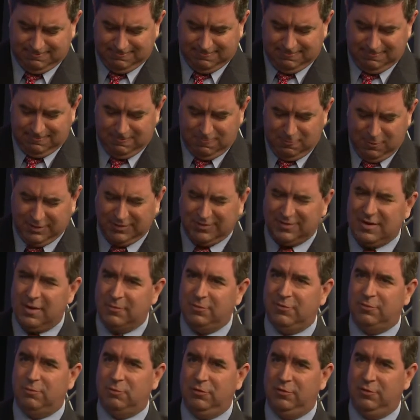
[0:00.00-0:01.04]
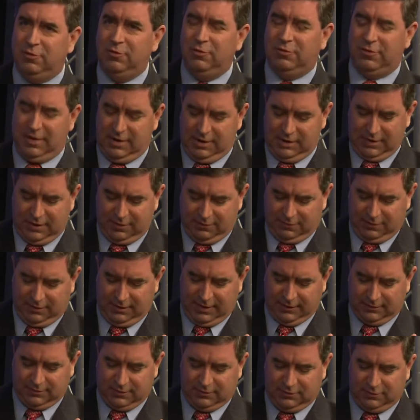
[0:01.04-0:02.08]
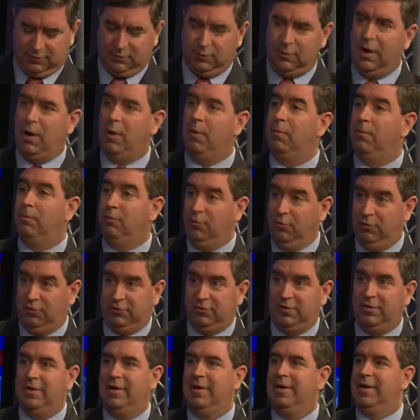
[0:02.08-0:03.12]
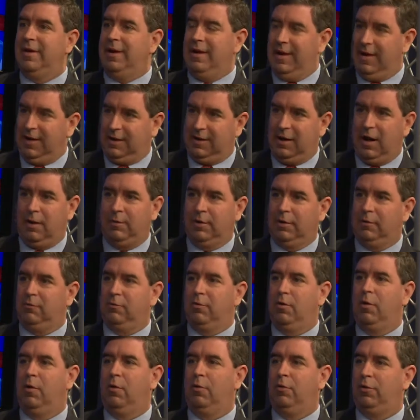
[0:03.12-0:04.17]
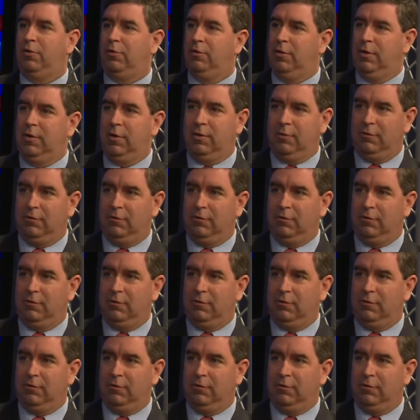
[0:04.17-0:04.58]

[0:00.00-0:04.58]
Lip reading: What steps would you take if elected to help boost economic growth,